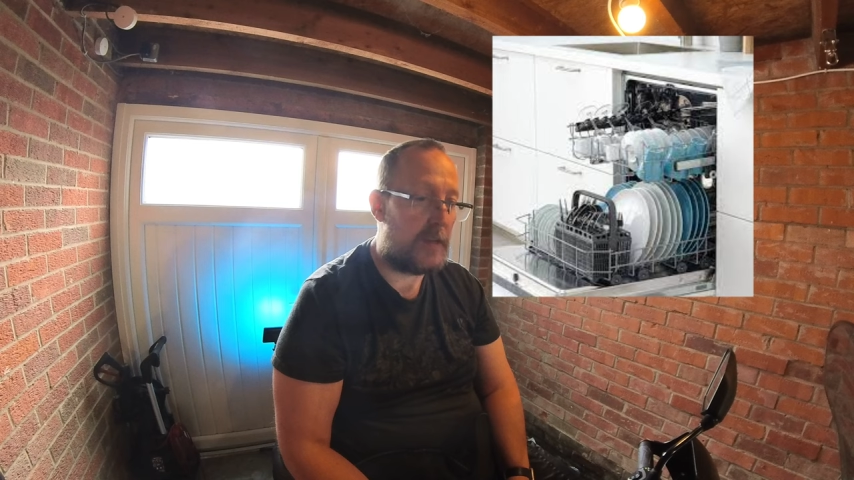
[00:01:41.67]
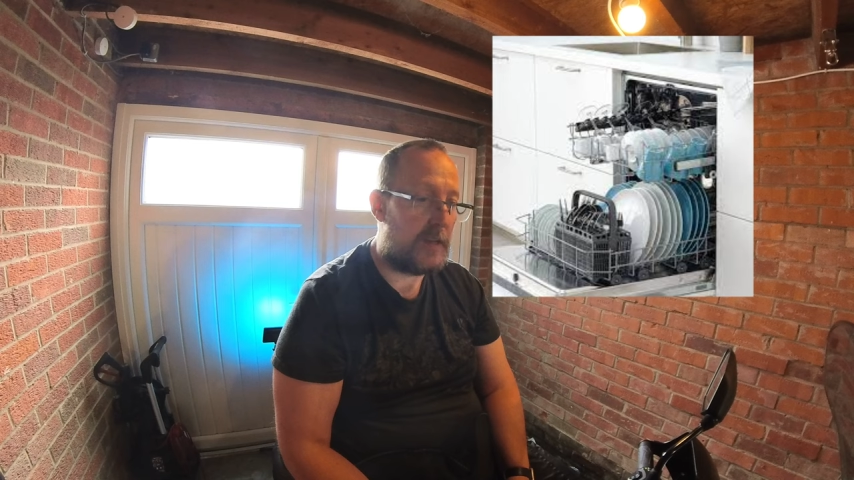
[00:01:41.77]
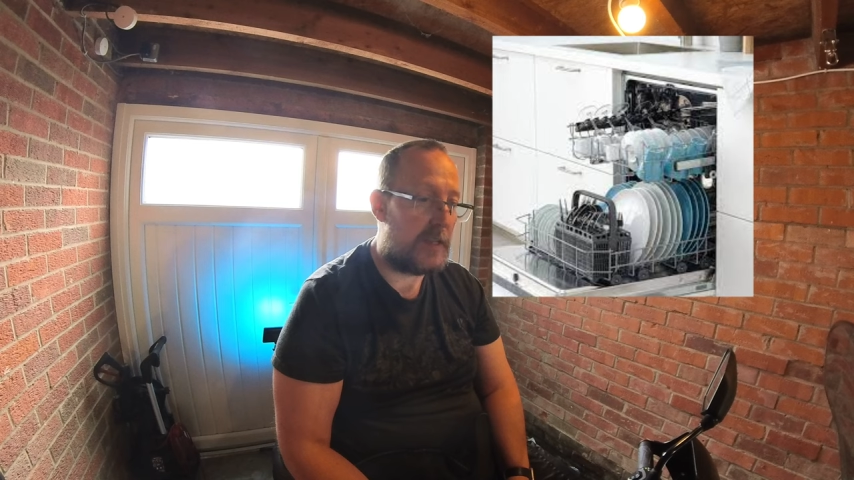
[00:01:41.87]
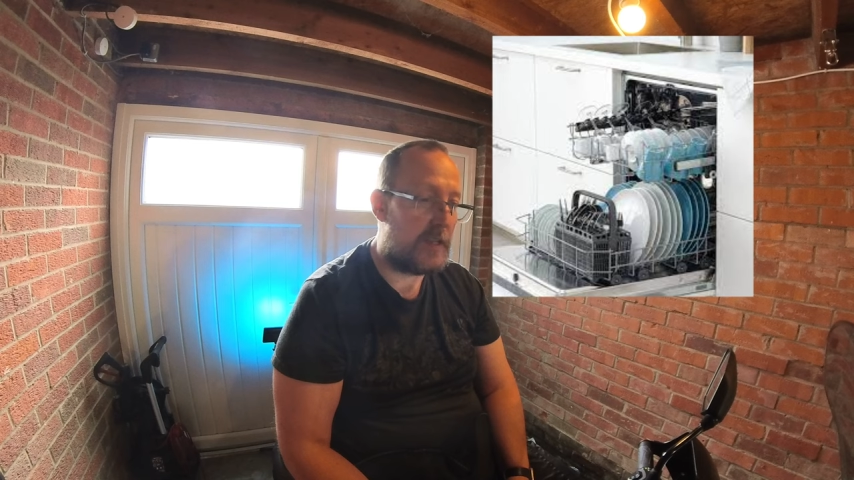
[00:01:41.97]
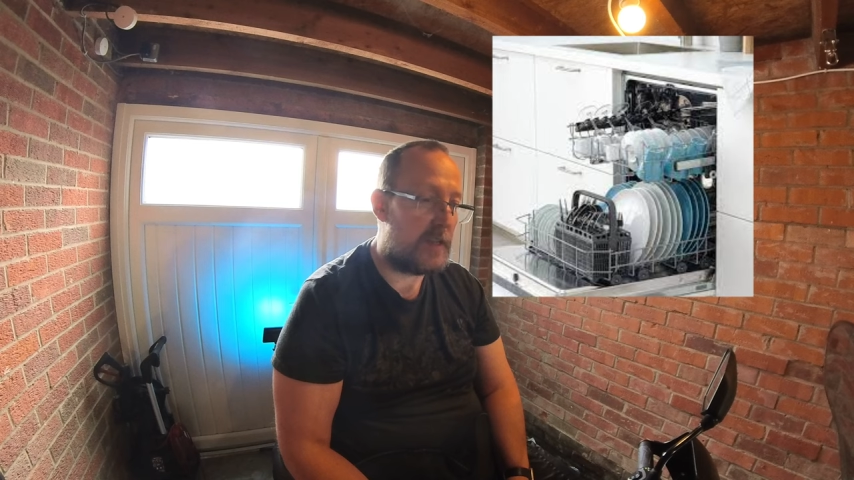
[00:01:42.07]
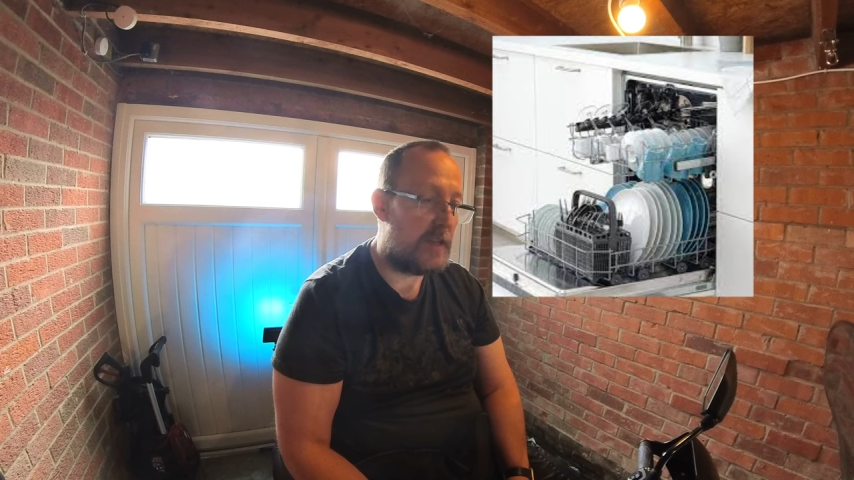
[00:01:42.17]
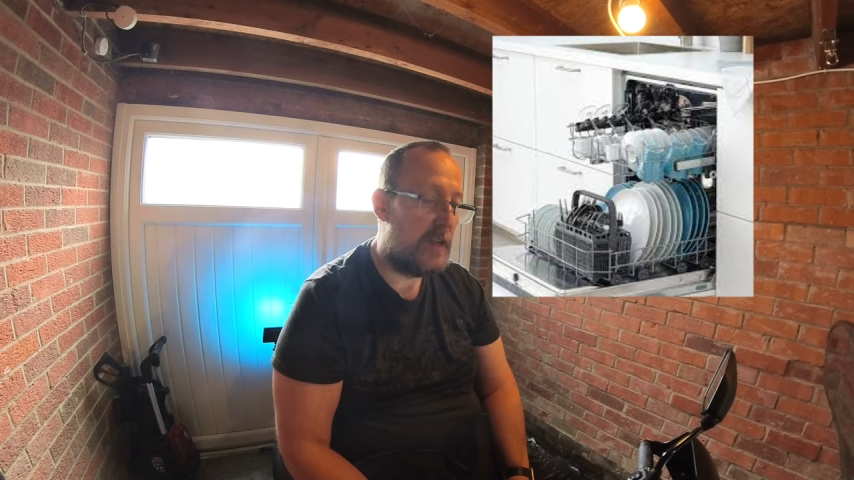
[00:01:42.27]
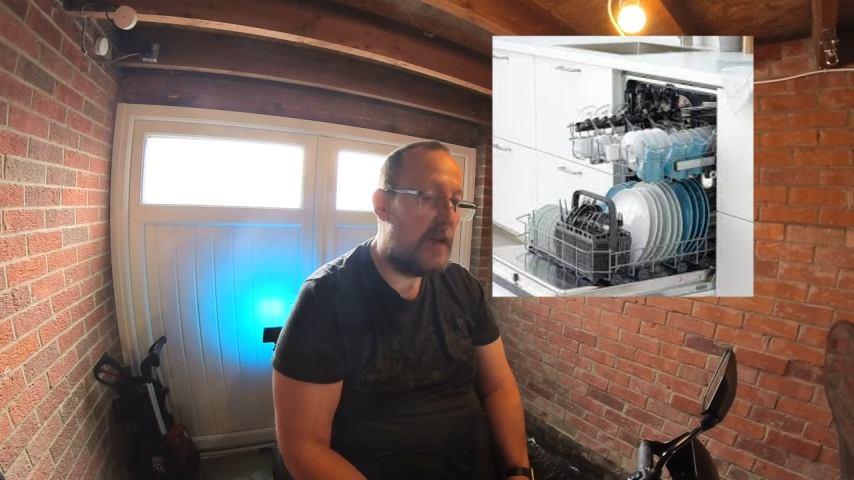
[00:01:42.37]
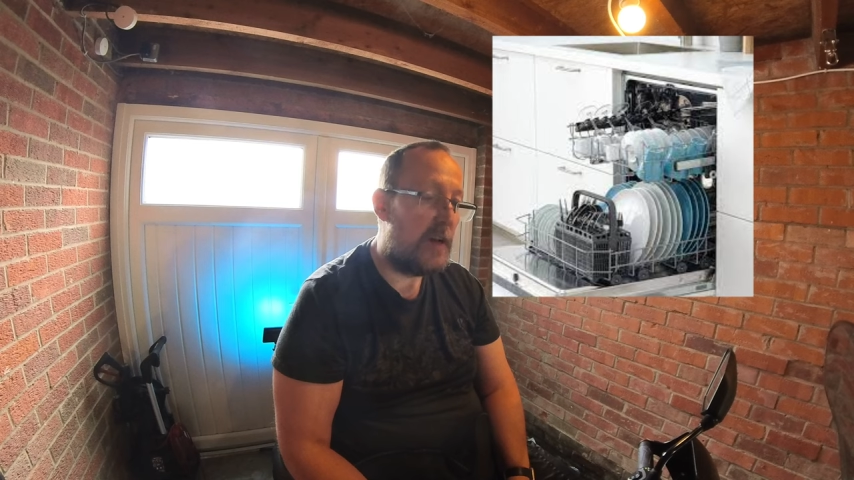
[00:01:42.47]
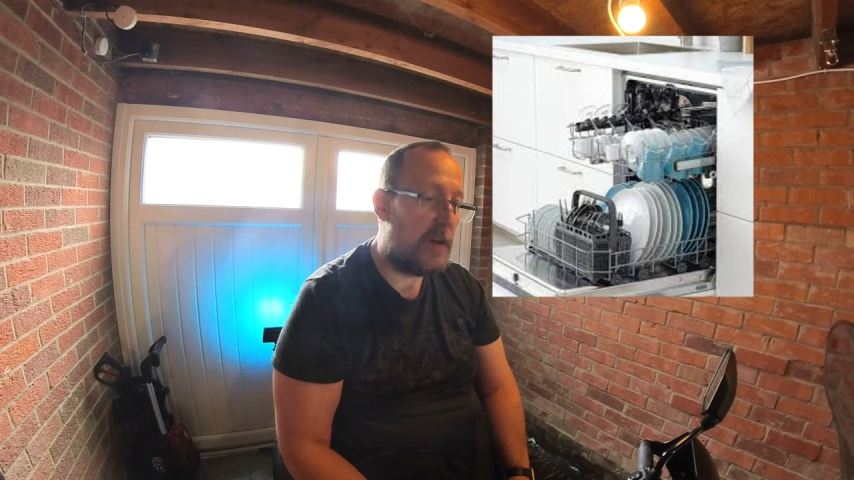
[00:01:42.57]
weather
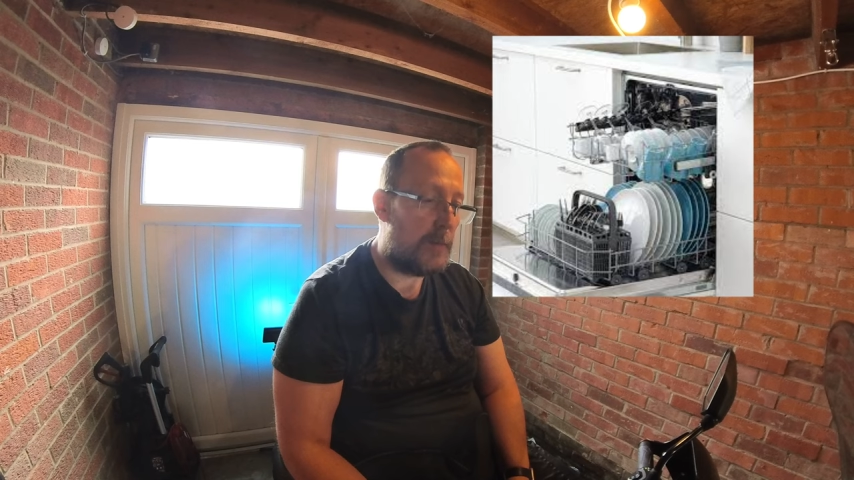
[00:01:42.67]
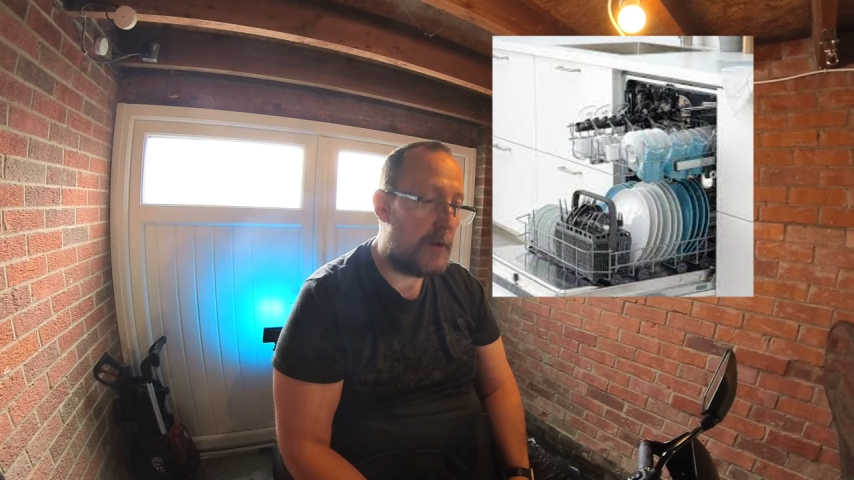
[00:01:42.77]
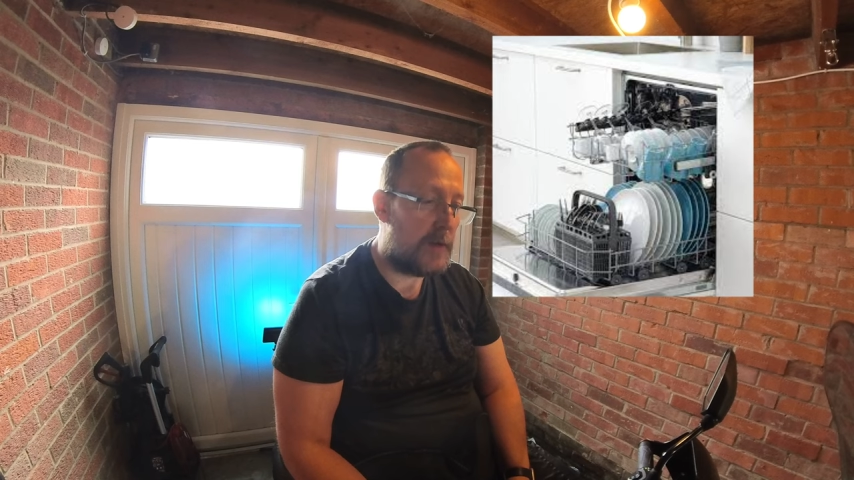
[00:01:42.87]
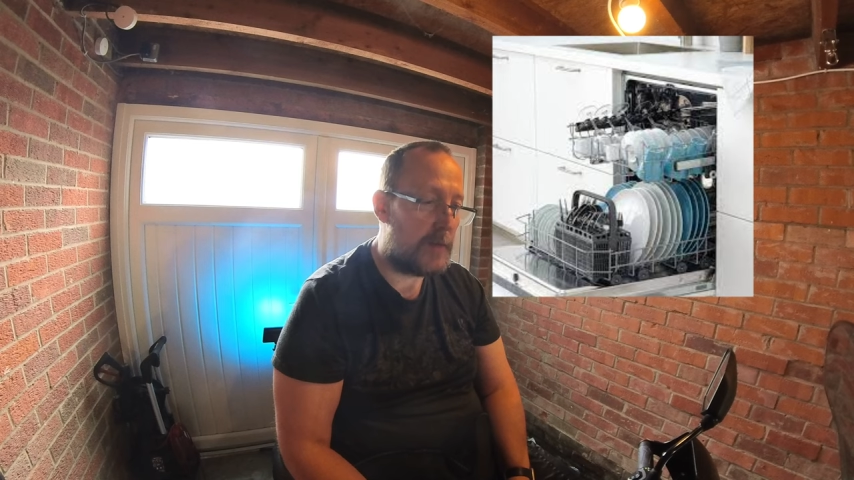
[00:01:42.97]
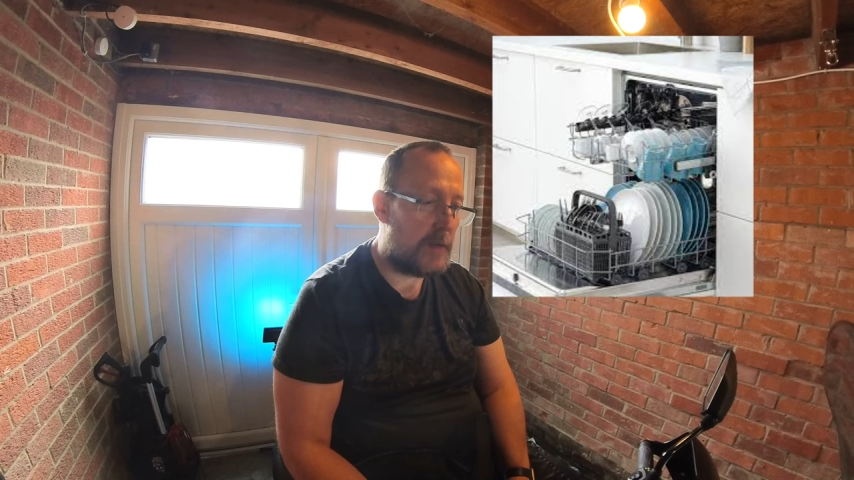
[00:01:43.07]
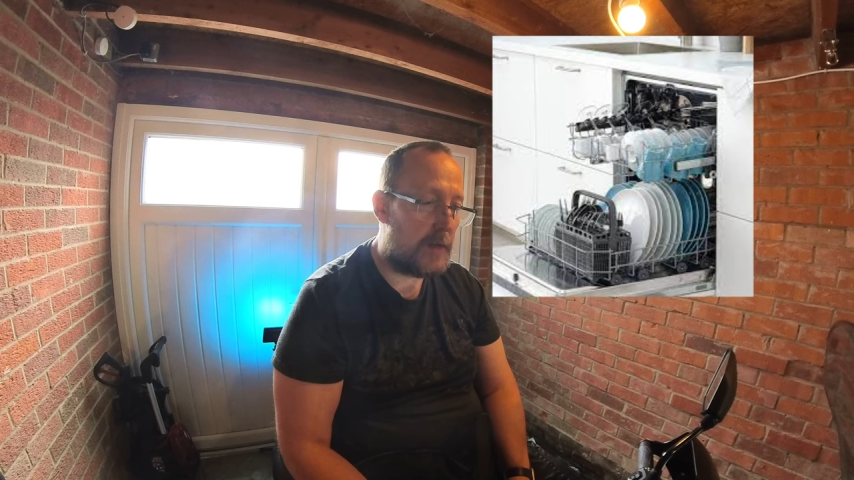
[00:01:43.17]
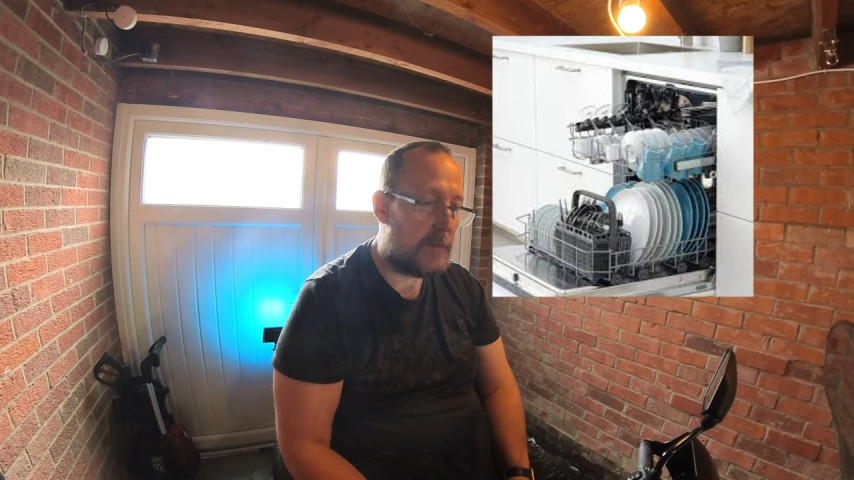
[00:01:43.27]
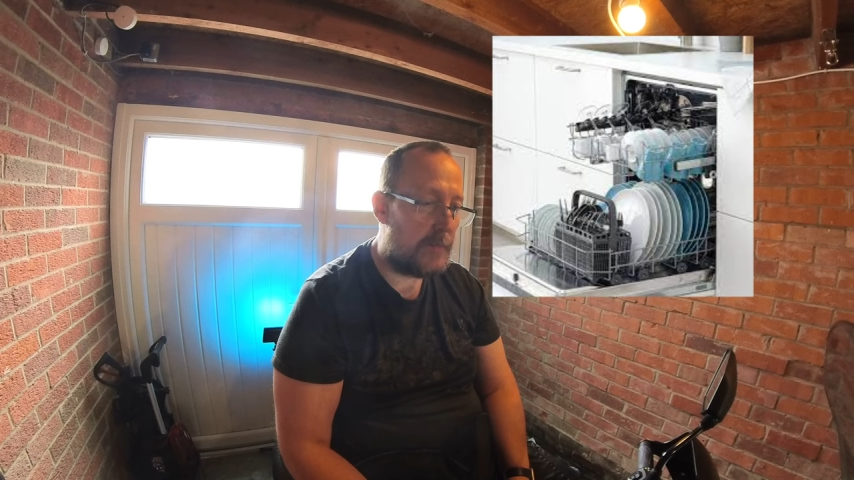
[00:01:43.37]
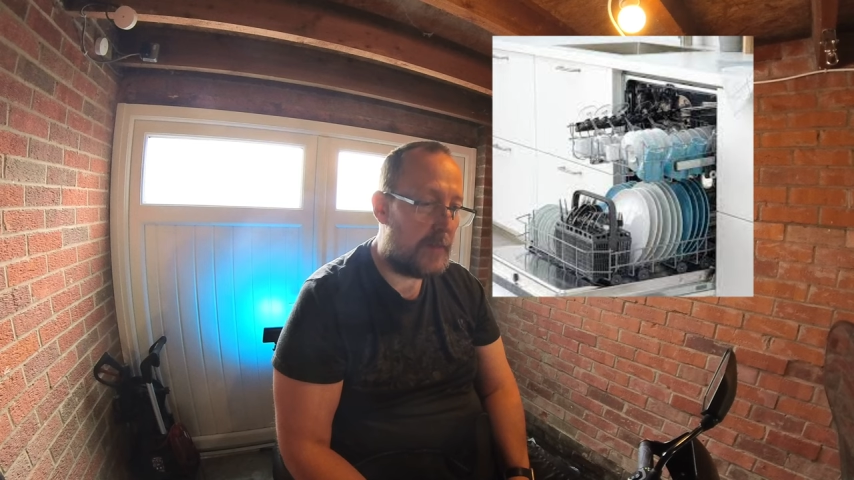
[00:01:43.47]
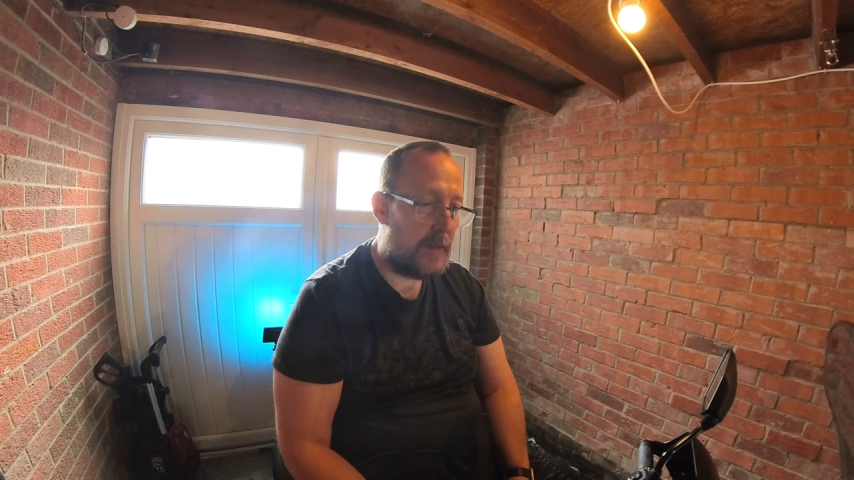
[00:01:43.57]
conditions on a
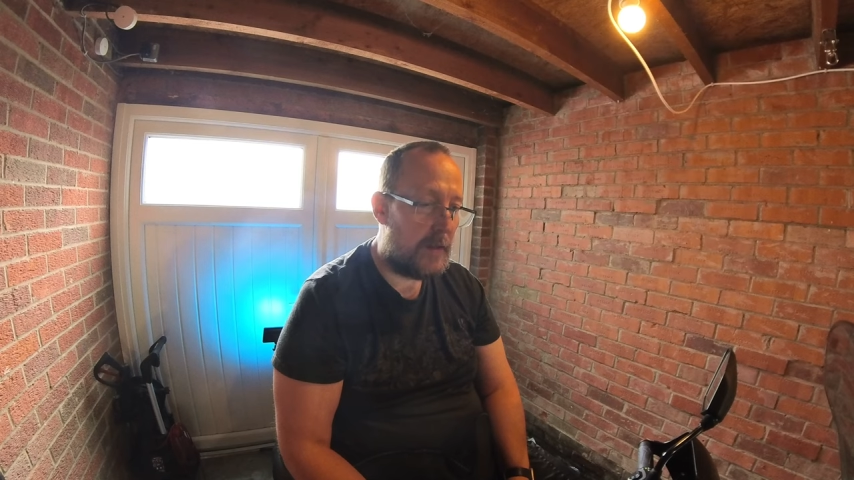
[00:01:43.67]
motorway.